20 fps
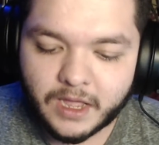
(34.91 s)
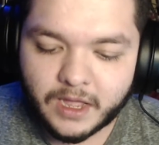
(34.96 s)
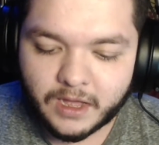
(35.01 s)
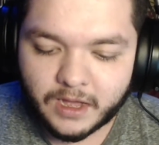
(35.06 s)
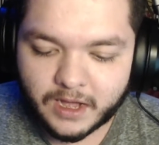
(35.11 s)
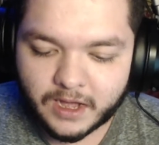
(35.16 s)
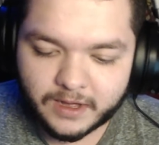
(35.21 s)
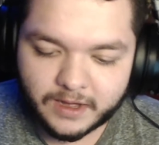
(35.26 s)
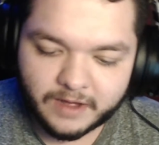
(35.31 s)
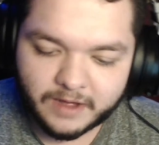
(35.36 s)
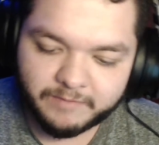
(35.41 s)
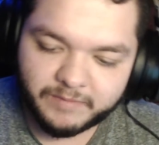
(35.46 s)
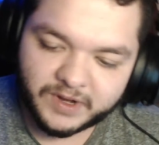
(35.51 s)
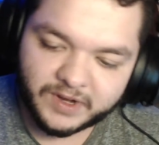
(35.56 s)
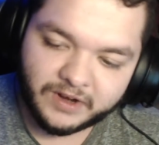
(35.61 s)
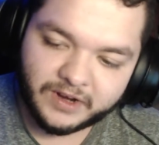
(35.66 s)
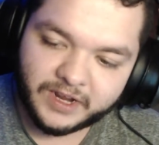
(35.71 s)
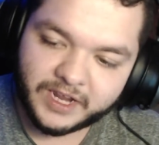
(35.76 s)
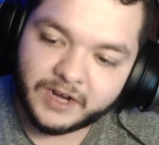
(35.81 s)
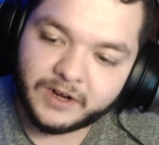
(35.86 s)
Uh, I've been
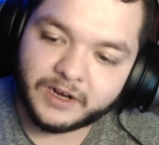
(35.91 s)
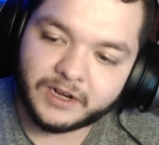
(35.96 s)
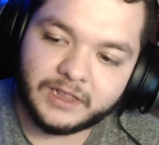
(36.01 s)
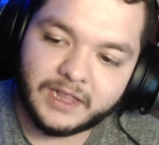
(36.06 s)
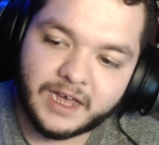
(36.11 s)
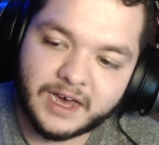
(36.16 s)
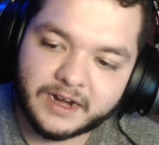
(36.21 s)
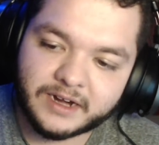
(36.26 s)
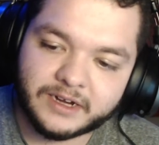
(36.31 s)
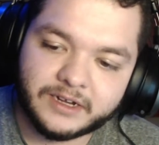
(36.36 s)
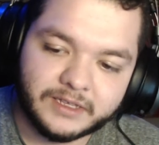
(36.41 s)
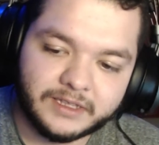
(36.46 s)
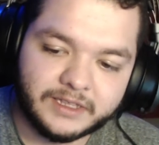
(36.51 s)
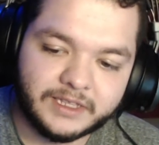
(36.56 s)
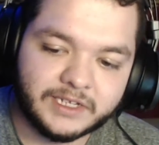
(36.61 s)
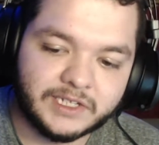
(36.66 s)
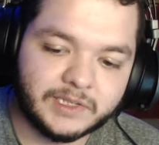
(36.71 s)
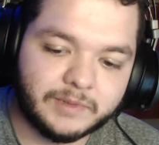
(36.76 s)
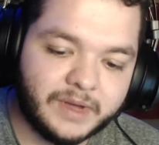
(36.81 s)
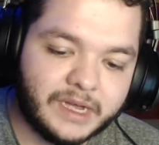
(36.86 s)
hearing a lot of good
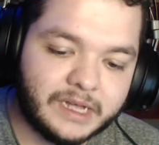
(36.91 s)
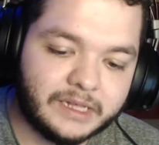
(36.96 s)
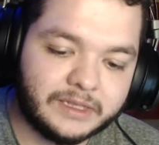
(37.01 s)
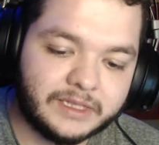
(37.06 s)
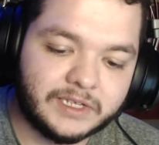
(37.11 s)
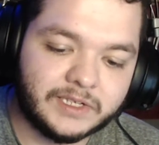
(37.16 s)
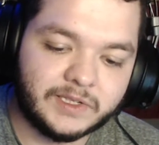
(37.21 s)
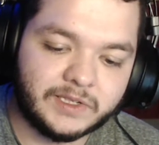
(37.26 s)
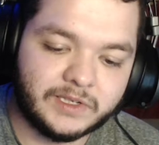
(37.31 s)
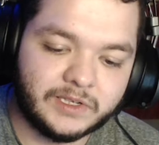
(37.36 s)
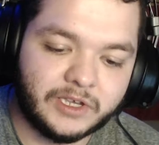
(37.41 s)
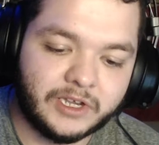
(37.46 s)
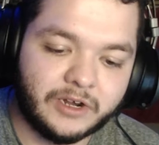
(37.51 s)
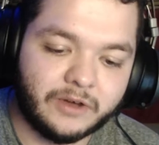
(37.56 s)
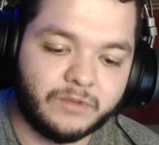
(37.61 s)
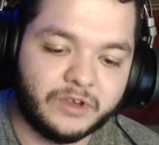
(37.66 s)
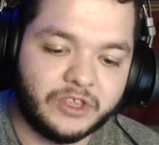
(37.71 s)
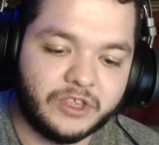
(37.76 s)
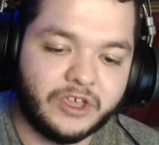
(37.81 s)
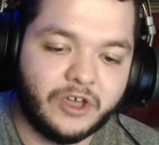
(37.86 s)
things about this. You know,
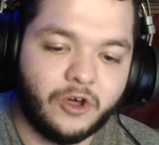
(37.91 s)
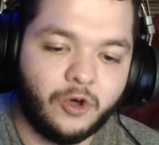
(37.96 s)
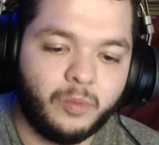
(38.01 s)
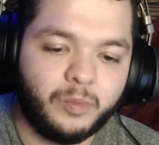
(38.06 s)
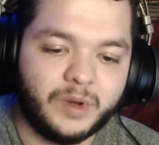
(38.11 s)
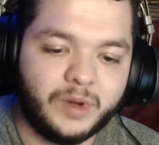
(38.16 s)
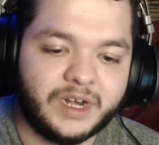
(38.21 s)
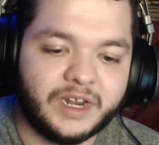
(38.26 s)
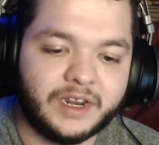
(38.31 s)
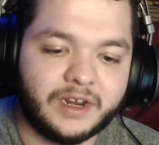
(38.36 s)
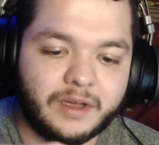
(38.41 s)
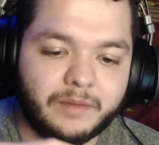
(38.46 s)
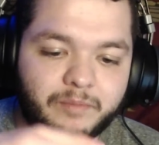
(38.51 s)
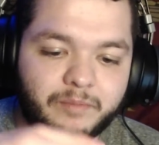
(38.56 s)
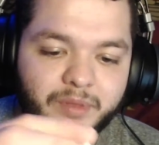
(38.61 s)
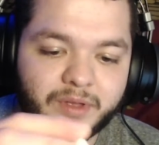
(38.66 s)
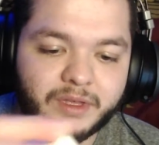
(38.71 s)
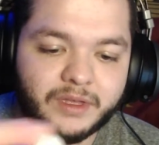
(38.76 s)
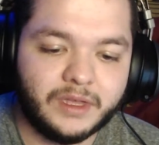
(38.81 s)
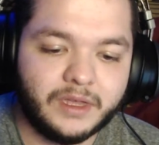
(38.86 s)
when you open it up
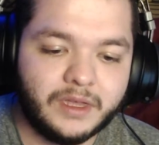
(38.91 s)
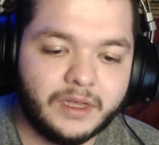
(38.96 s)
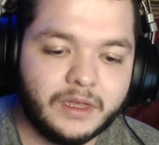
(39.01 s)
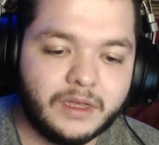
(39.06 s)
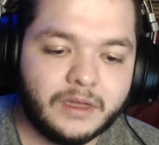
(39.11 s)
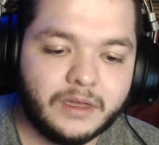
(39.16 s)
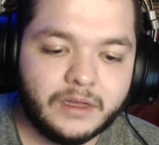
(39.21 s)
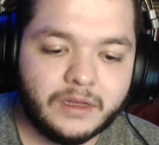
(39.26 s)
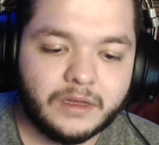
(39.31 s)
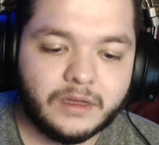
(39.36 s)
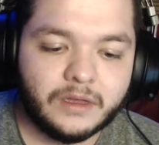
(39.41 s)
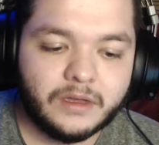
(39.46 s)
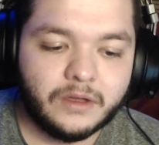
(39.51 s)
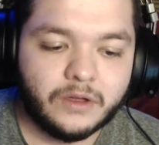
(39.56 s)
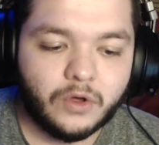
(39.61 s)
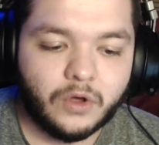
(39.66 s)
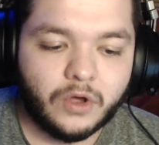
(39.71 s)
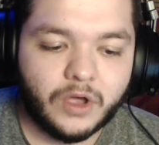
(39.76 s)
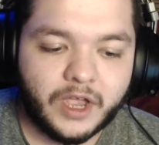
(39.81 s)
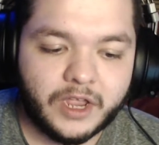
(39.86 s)

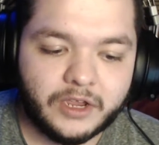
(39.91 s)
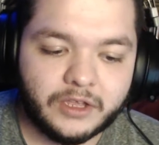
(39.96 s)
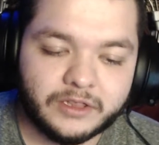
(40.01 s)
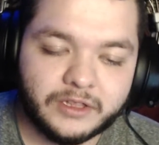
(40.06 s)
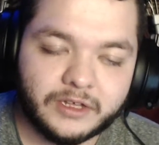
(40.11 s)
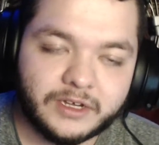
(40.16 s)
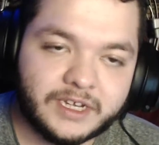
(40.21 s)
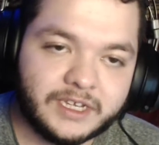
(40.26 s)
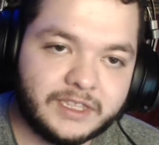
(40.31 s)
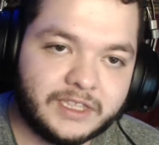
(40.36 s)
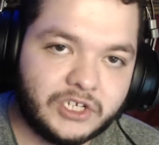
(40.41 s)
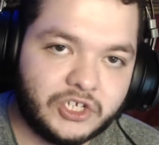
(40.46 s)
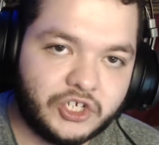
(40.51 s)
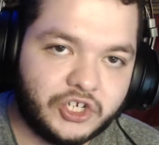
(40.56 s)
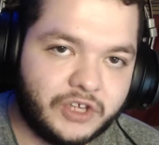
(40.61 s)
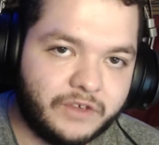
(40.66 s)
and you look at this G